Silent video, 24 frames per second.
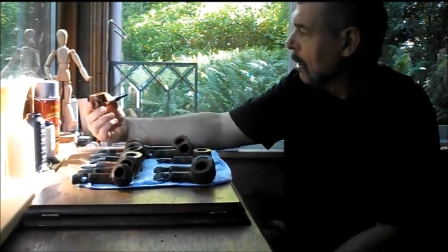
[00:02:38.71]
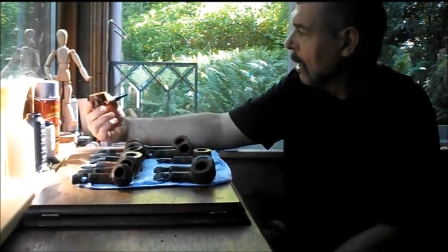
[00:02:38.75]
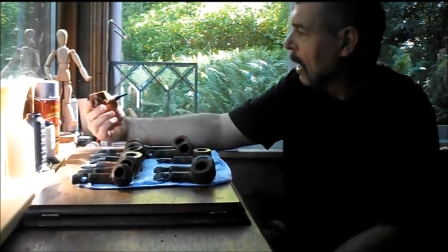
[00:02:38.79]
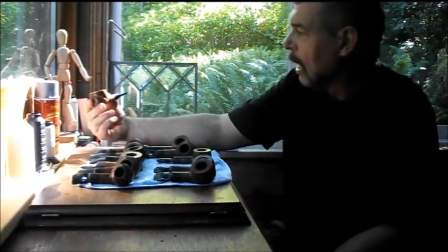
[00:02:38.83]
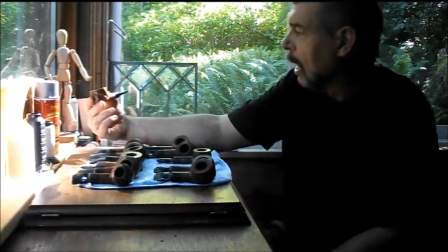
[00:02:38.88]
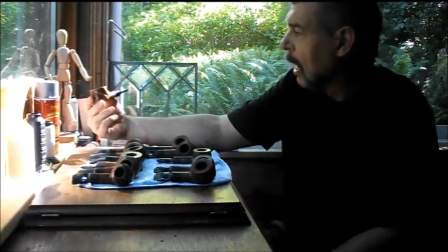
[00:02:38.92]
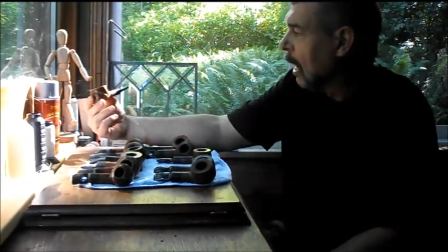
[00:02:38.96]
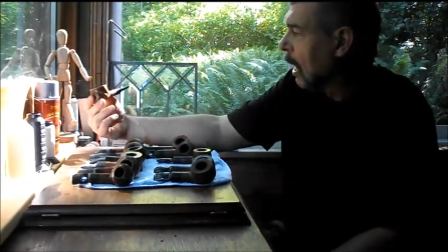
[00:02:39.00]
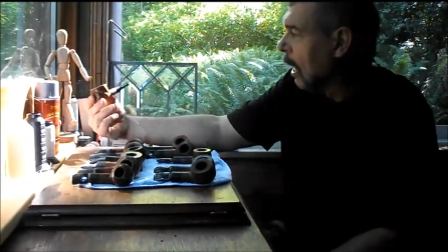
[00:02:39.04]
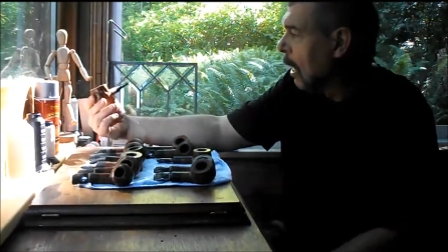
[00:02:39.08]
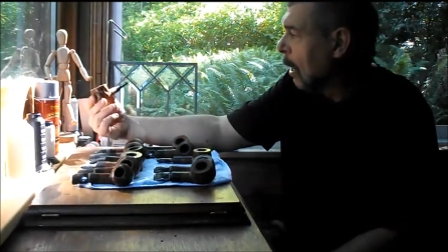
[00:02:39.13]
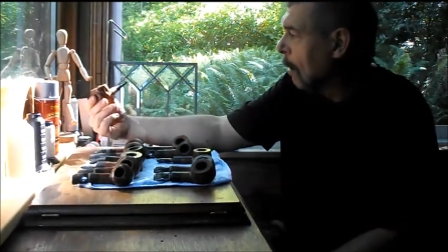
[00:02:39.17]

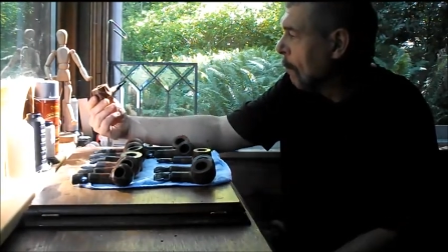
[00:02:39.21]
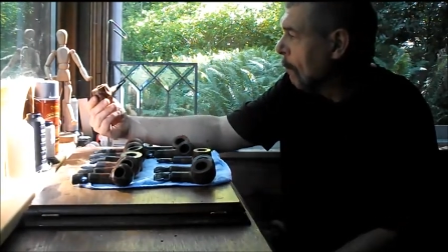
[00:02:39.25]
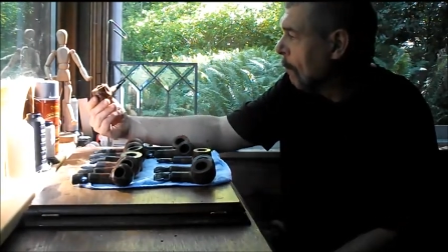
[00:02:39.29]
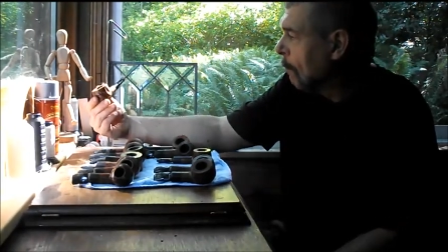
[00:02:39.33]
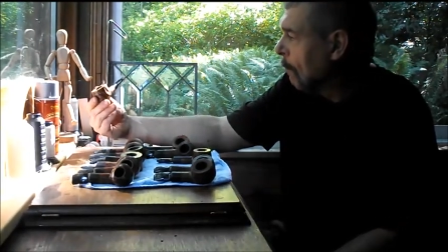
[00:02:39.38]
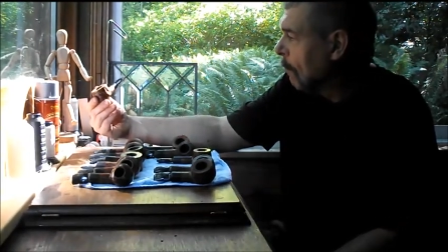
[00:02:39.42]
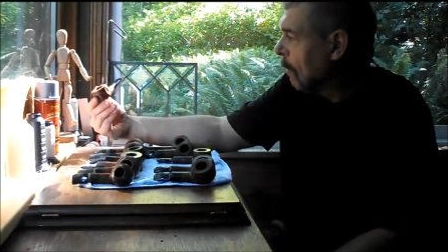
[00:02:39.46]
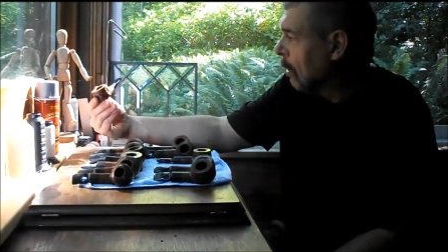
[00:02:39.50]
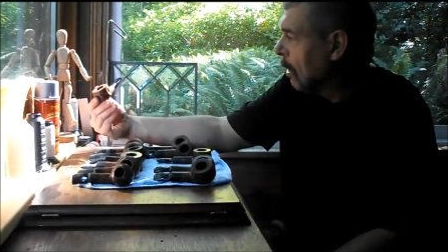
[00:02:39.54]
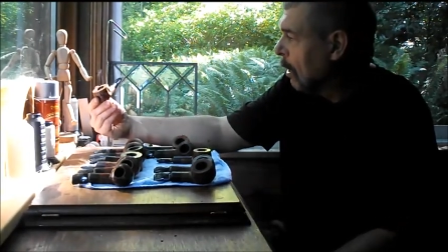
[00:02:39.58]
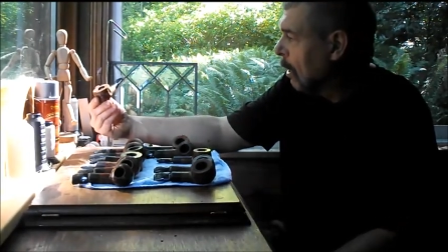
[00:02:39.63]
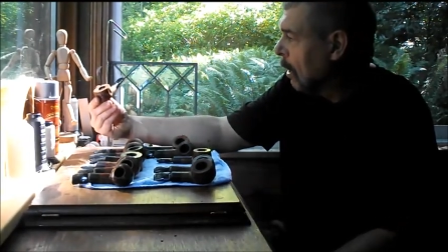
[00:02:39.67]

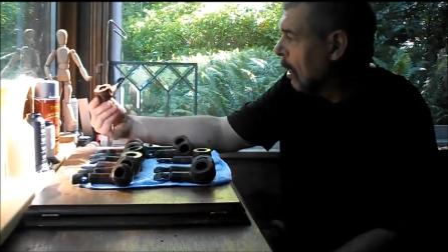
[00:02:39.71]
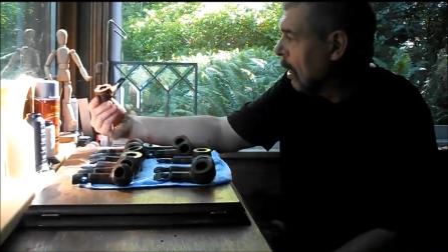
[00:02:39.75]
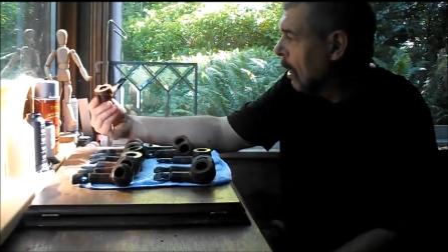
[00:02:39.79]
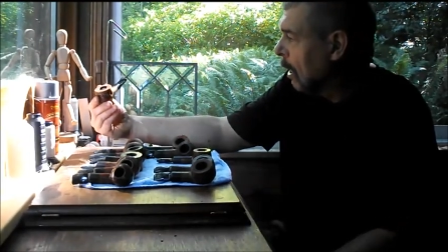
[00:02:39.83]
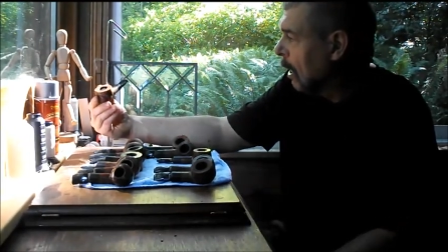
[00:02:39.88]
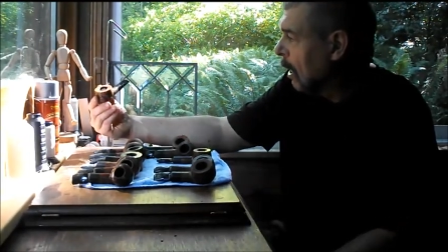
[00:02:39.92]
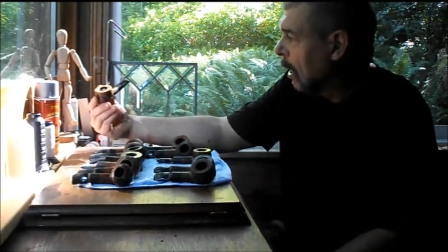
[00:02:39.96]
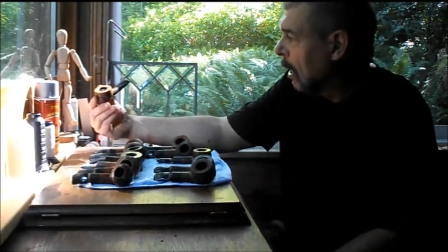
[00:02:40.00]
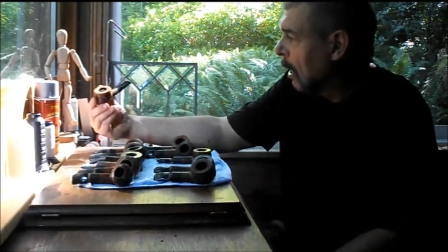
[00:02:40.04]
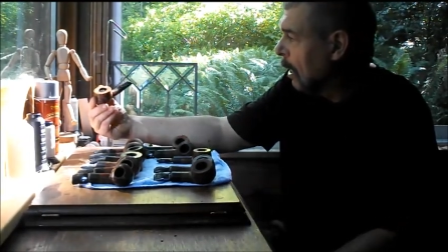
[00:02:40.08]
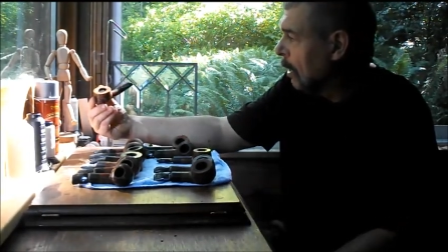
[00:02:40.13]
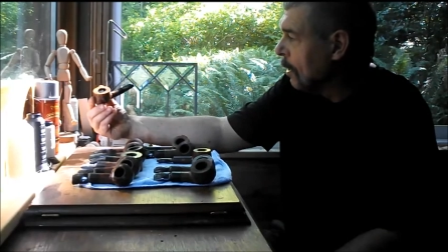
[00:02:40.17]
um,
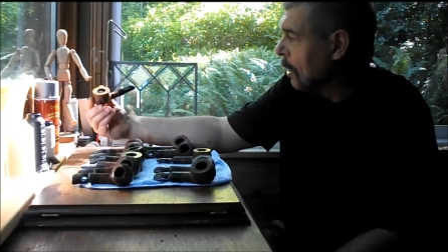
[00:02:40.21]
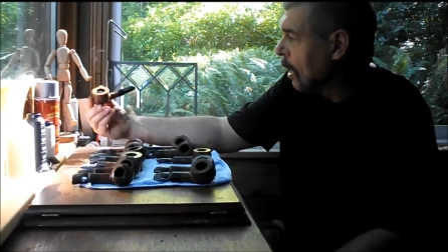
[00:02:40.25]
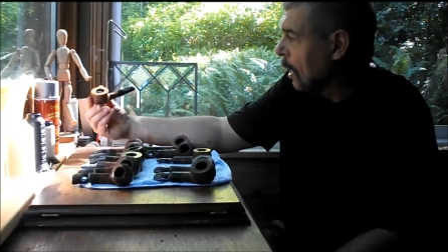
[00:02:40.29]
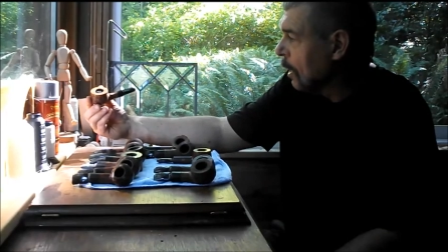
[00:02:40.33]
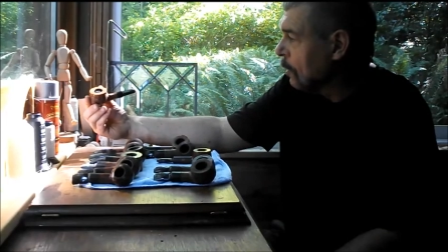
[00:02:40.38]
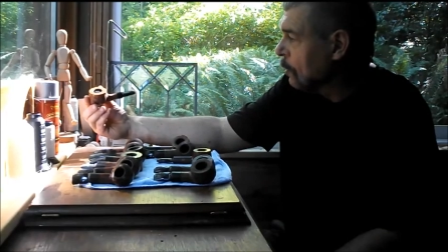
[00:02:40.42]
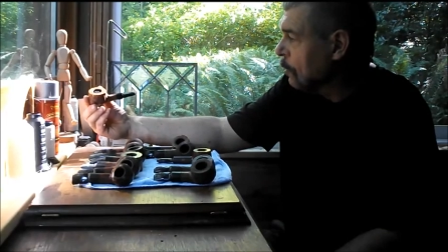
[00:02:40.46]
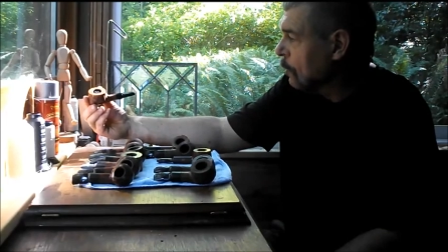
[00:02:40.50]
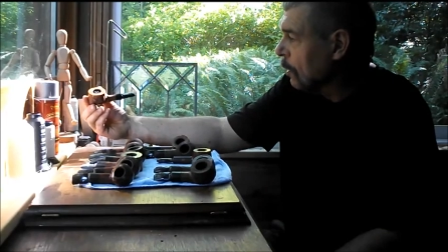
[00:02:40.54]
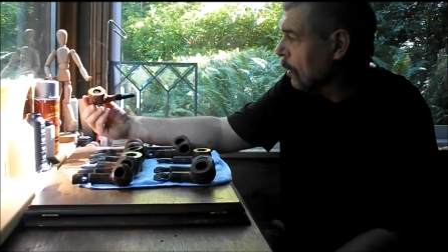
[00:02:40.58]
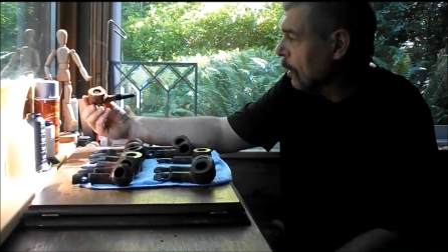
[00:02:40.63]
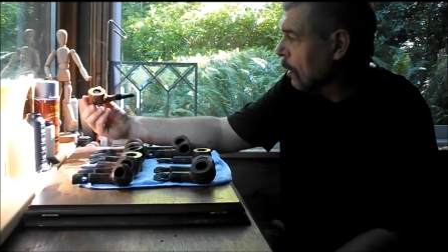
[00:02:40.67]
a
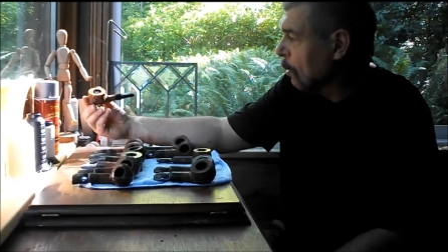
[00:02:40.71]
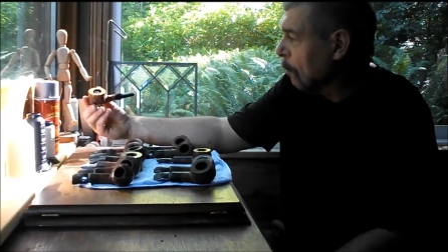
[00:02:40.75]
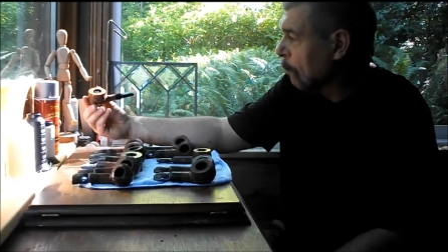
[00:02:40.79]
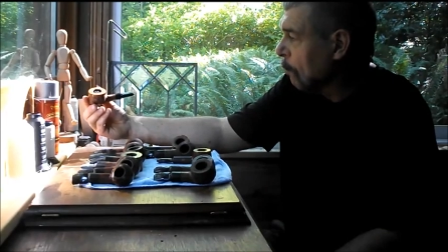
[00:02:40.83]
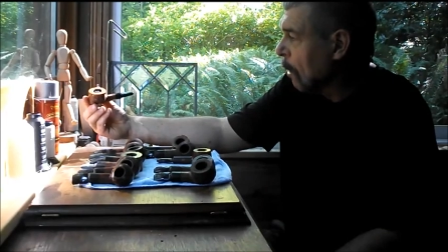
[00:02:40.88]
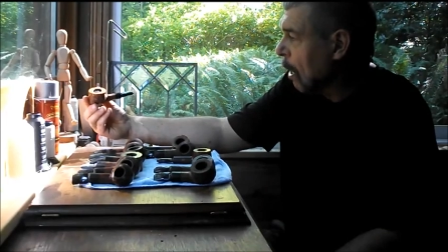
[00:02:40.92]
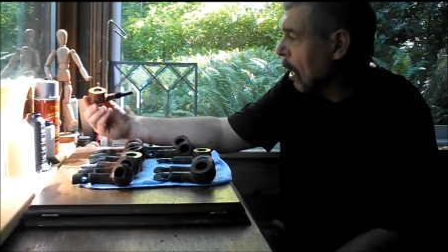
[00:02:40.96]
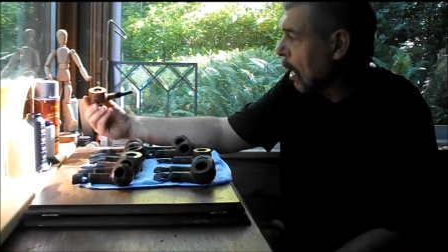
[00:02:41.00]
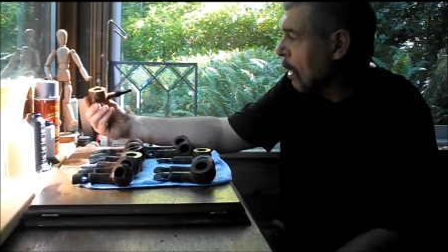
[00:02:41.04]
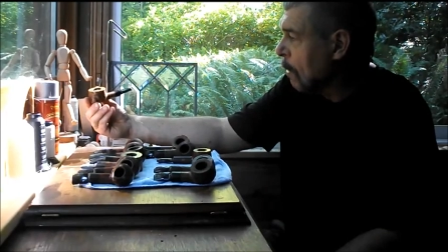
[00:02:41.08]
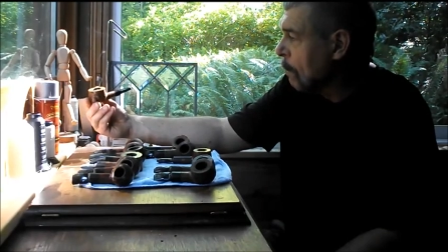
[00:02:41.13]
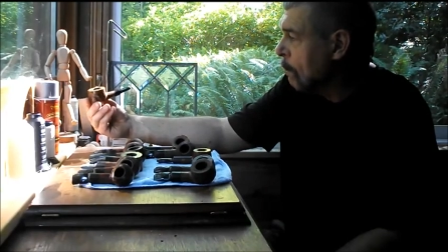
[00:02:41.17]
nice little
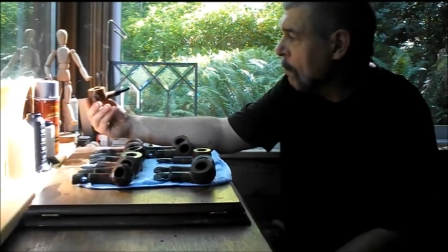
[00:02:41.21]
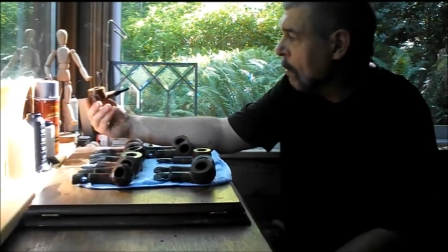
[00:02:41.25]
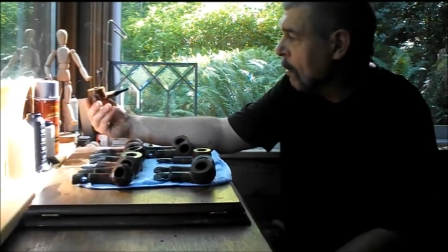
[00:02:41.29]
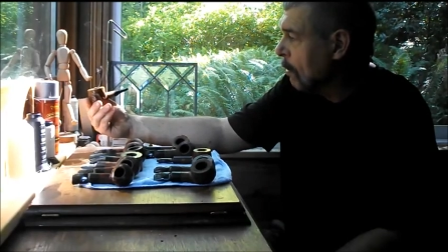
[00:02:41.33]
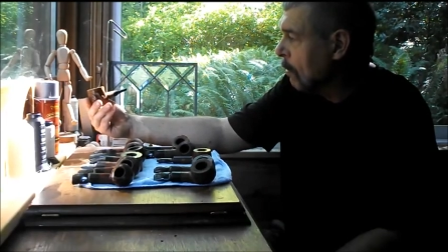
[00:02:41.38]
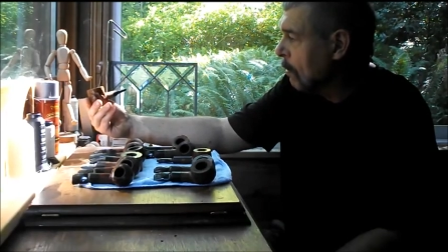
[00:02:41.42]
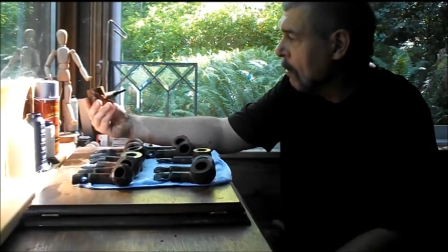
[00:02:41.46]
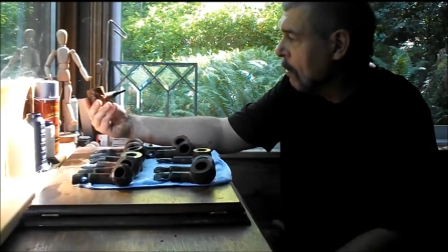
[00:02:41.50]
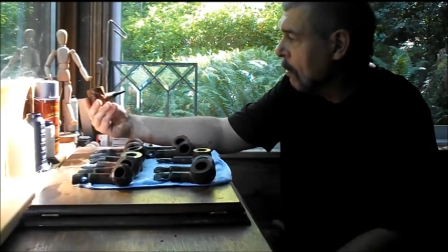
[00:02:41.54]
pipe.